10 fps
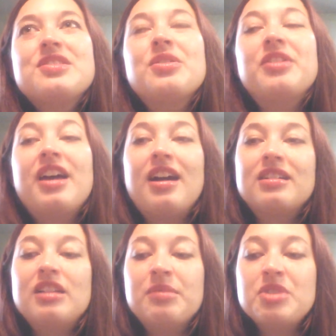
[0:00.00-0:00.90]
yeah,
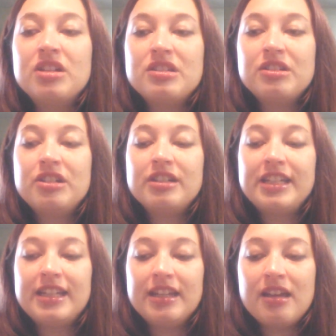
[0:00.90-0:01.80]
climbed onto the
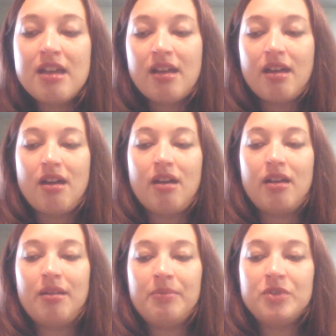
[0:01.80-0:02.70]
gurney.
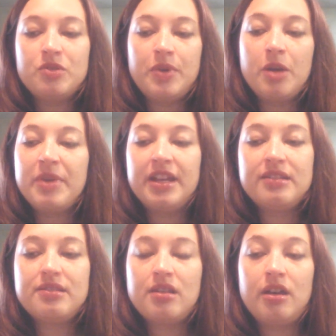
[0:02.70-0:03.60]
The
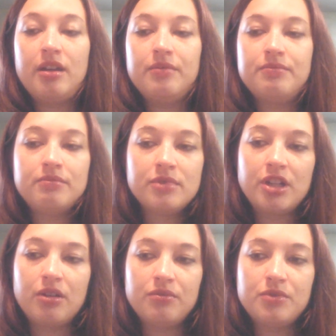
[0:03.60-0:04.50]
paramedics, you
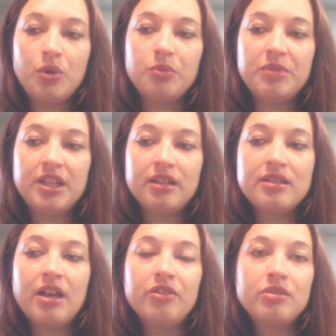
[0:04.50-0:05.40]
know, told me to
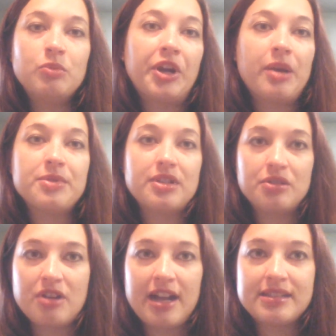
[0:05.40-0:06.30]
tell them when I was
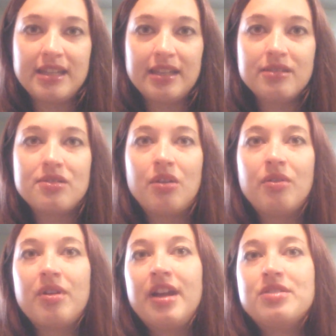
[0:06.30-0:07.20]
contracting,
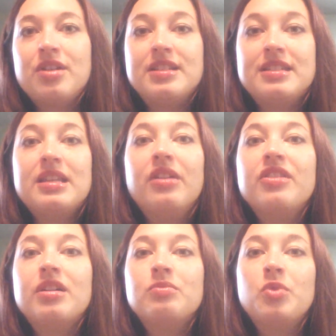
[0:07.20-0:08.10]
so I tried to tell
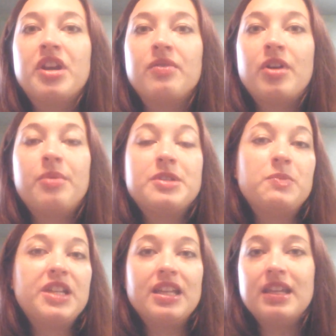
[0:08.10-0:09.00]
them whenever I was
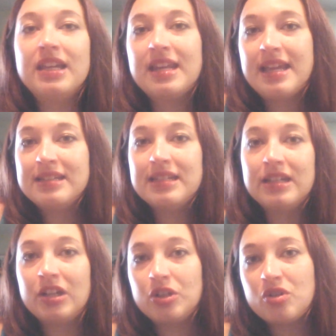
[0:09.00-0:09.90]
beginning and
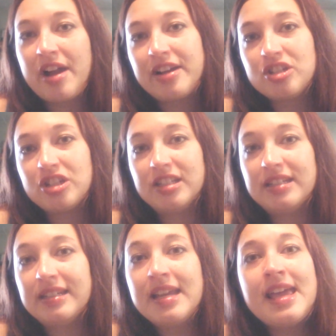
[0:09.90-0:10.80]
ending a
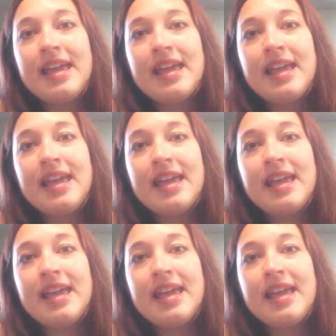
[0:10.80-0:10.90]
contraction,